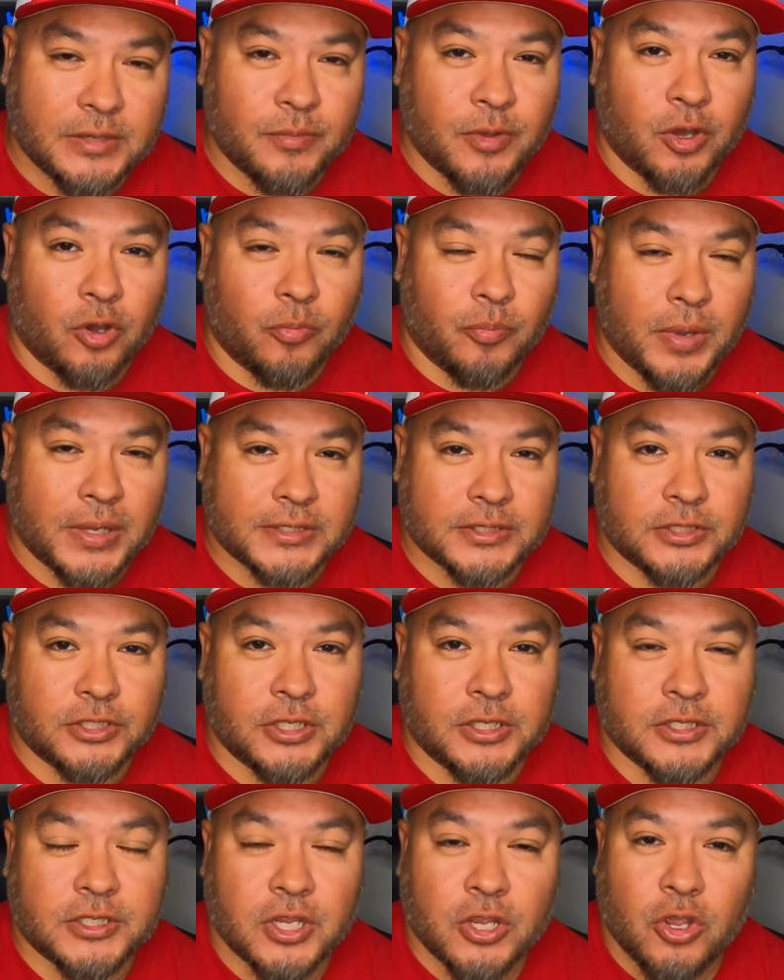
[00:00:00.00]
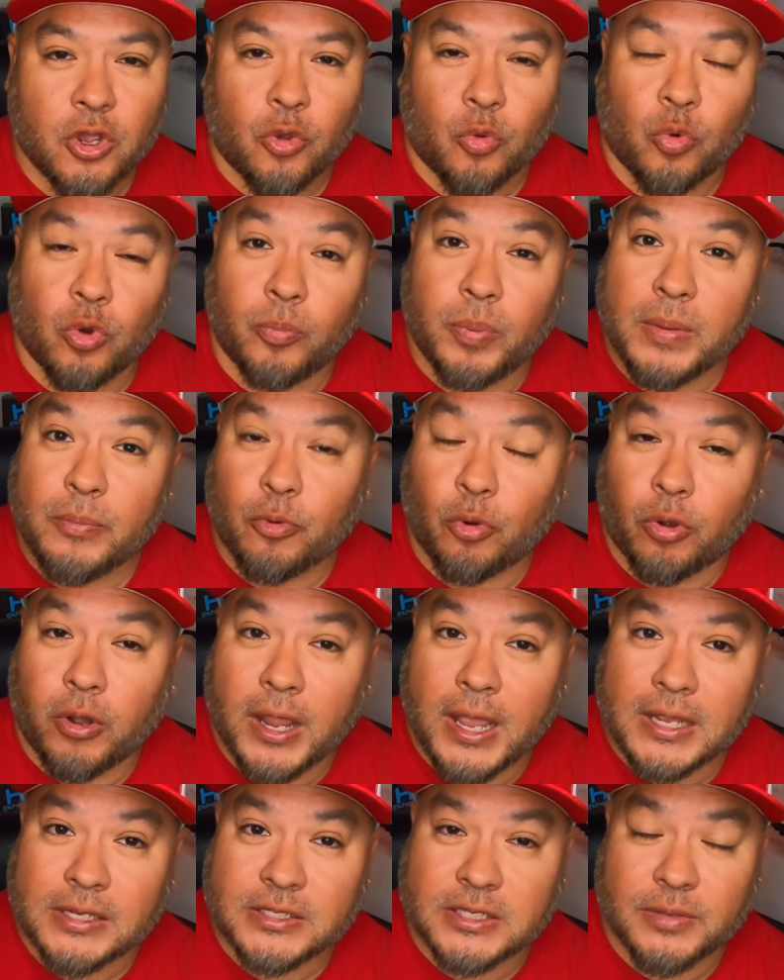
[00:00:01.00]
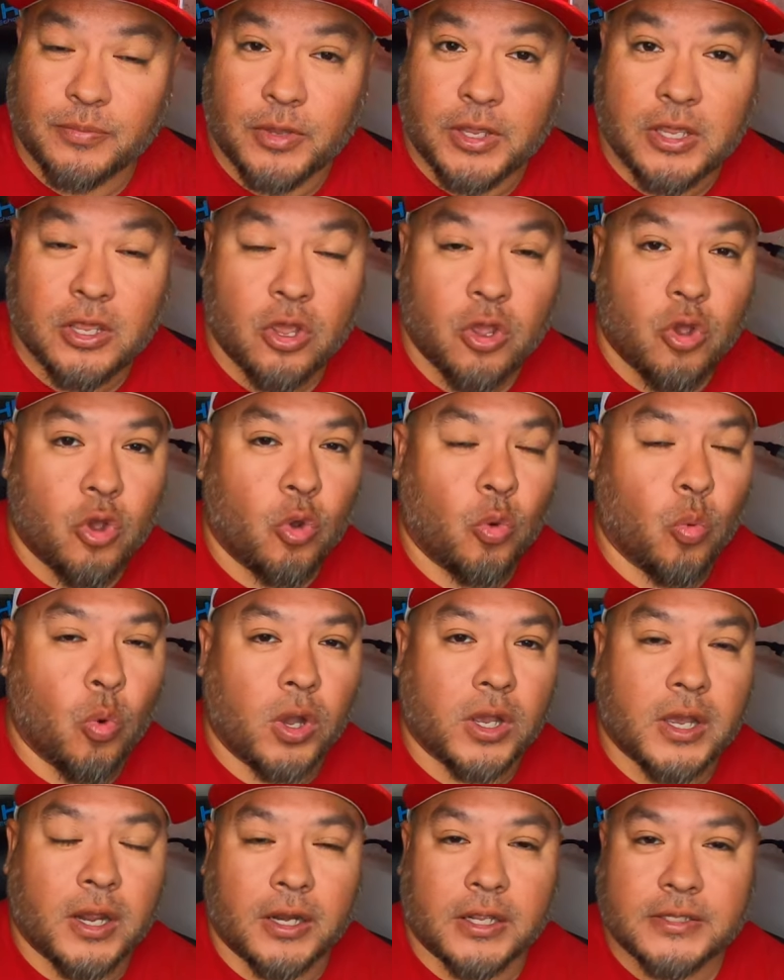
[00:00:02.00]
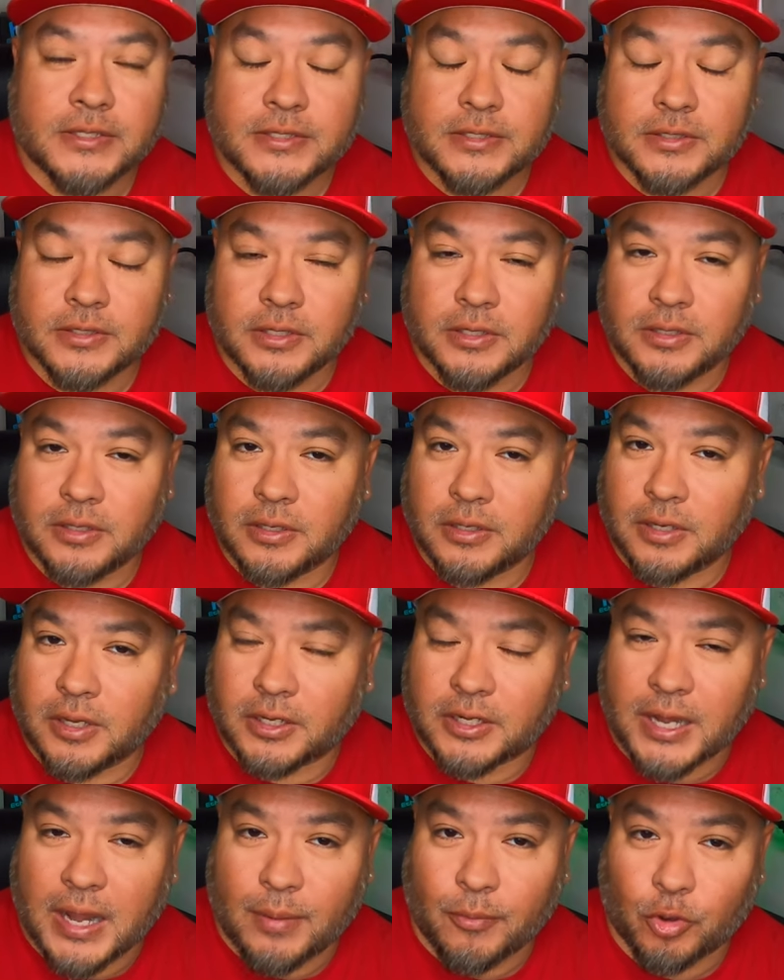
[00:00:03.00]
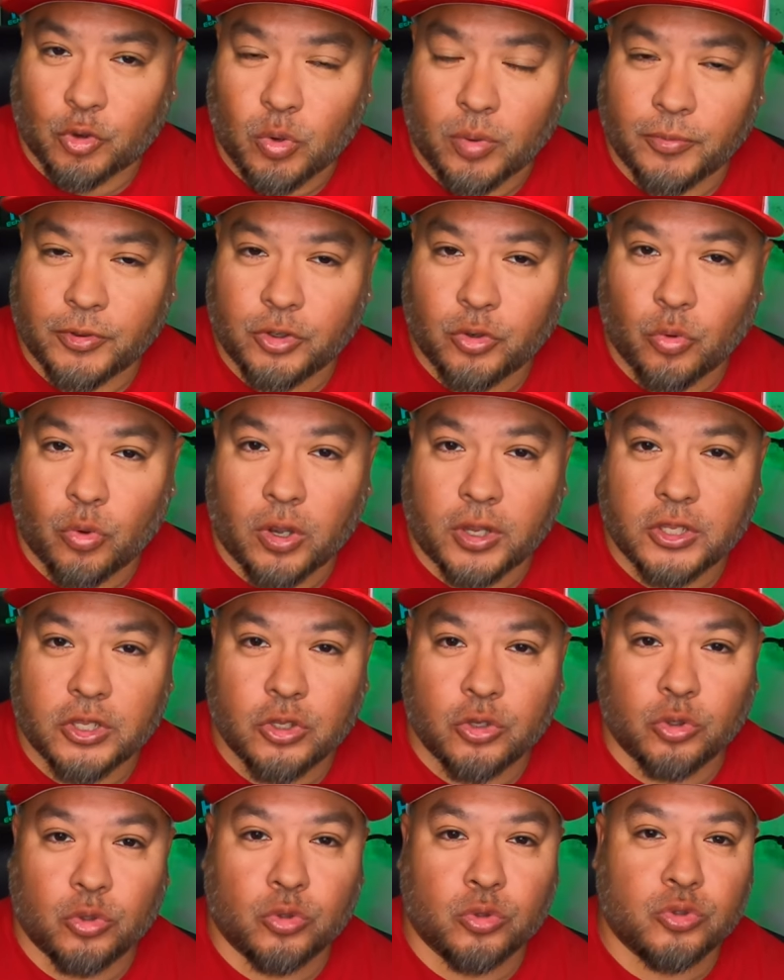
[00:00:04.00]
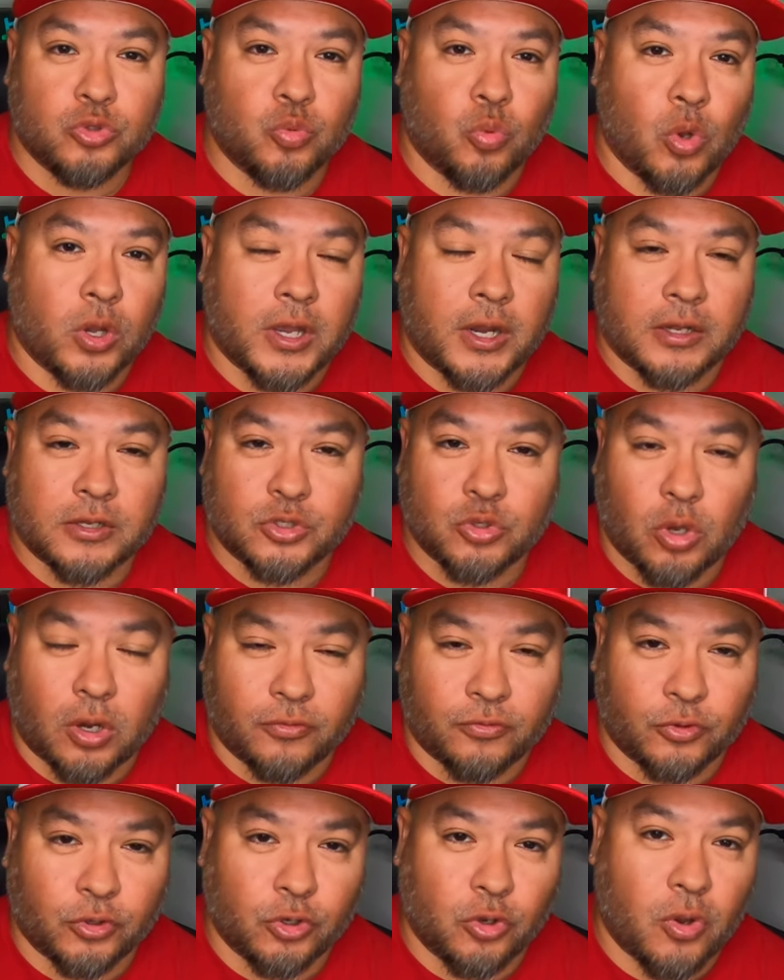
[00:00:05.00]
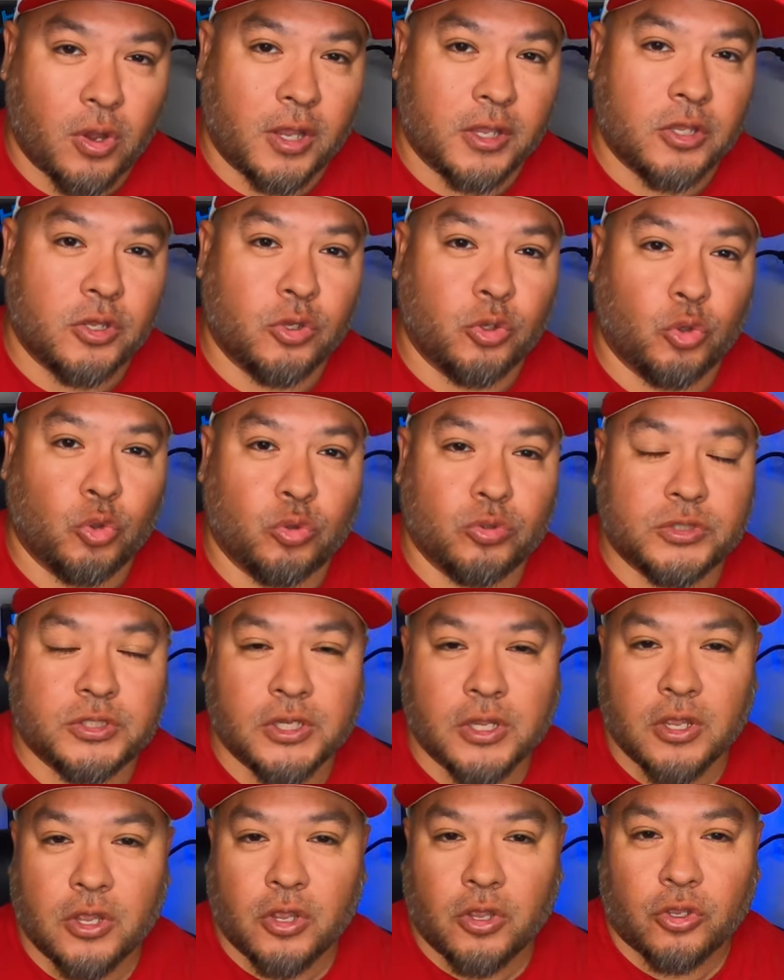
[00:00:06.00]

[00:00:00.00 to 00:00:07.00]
email messages, where people are asking me, what kind of camera equipment do I use? What kind of software do I use?